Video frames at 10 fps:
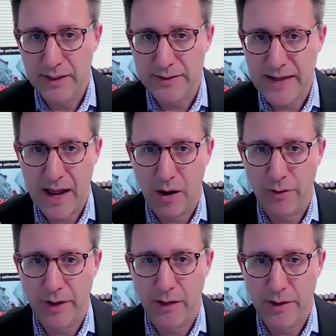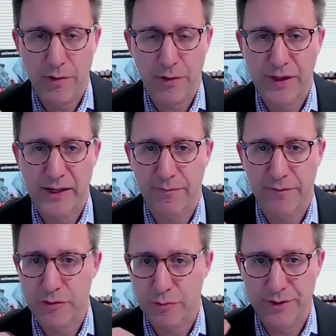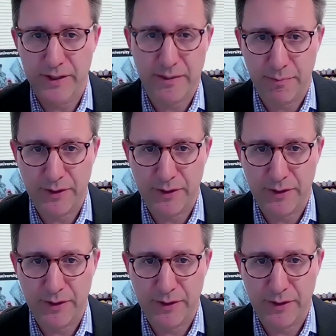It's now another thing if Israel does